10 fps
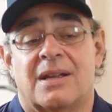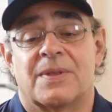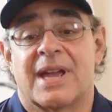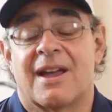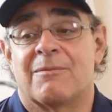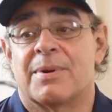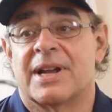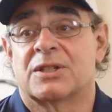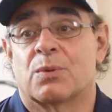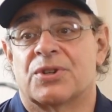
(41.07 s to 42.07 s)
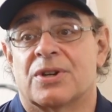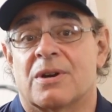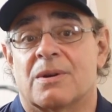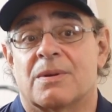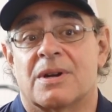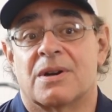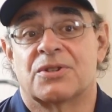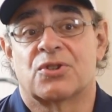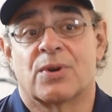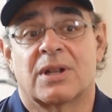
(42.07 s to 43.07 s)
They have bikes which are
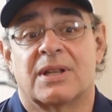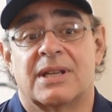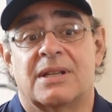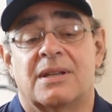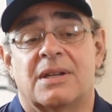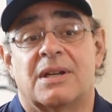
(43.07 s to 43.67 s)
strictly